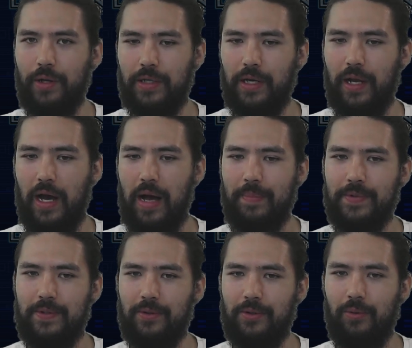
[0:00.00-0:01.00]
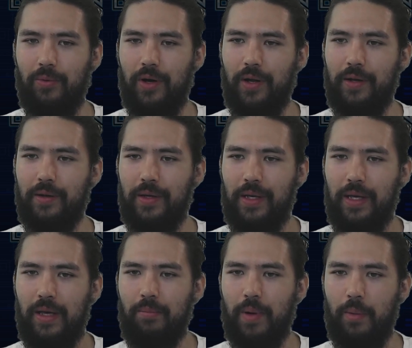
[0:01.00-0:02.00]
Knopse or your one
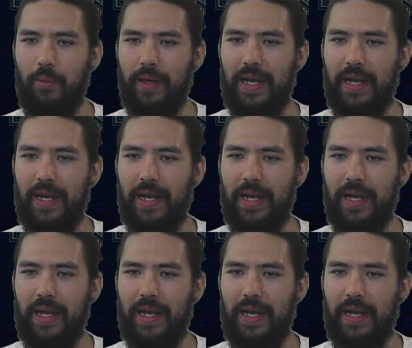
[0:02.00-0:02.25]
Bubble Man.